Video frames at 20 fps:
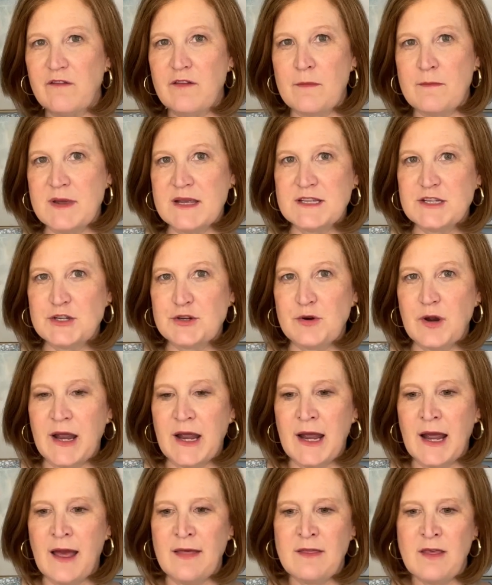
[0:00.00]
a
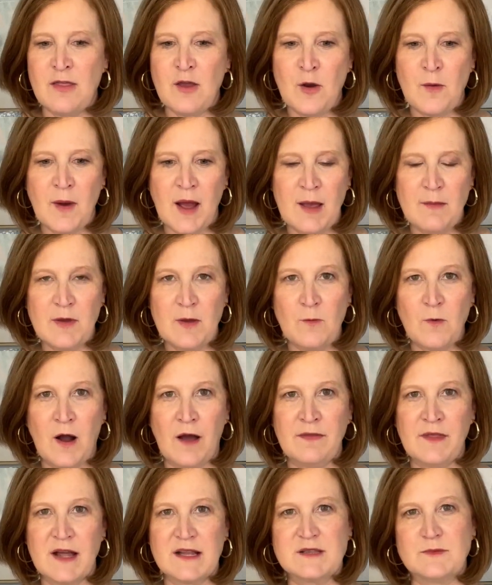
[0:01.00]
mystery. And then there might be
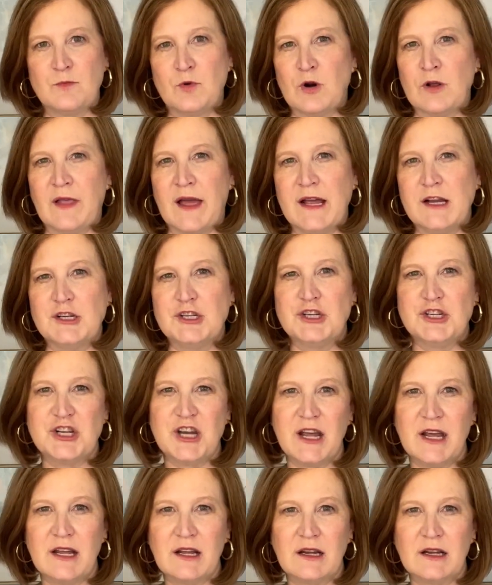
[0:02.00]
one that's more like
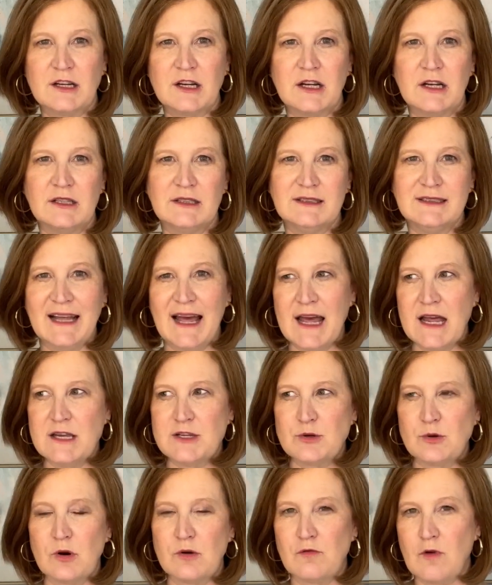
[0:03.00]
chit
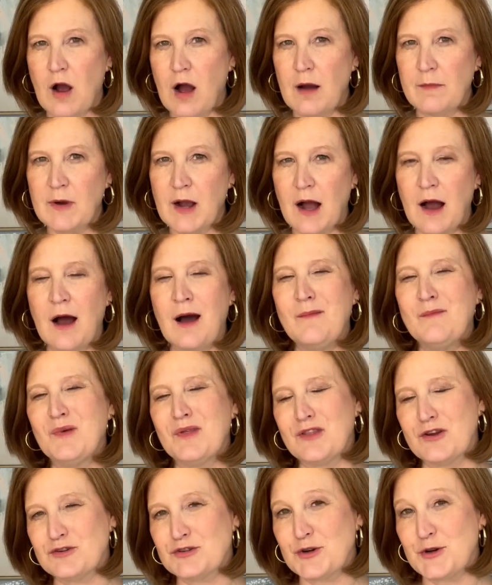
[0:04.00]
lit or rom-com.
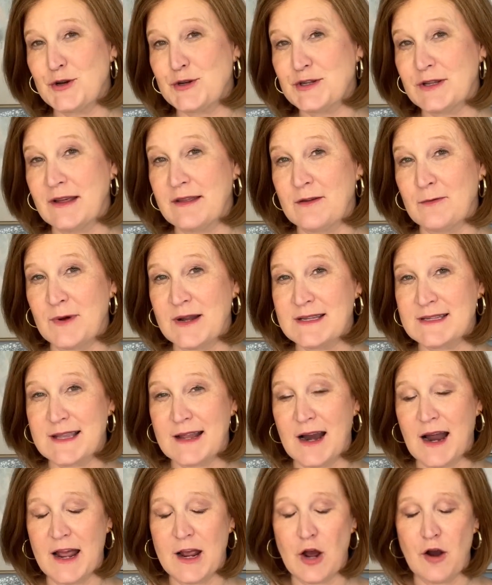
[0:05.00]
Those are usually the ones
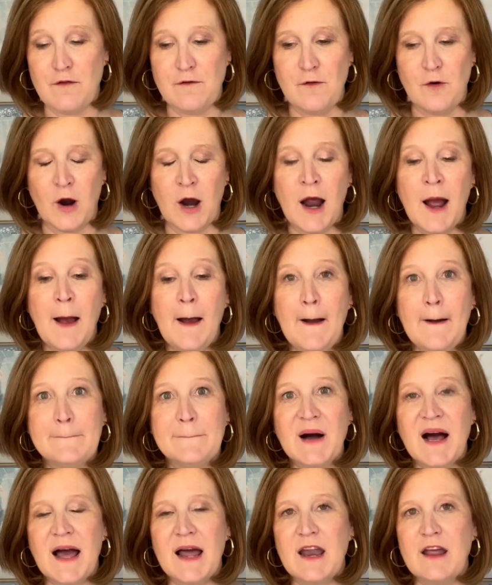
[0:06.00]
that I go for.
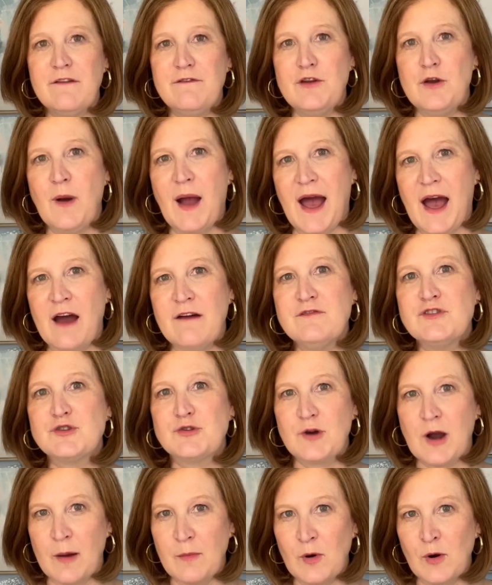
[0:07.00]
But if you have
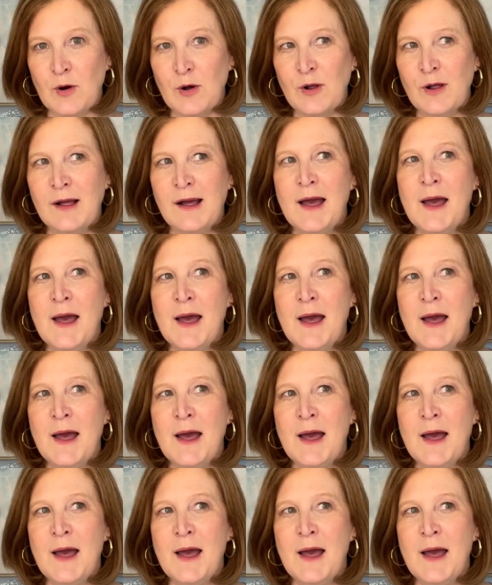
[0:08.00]
trouble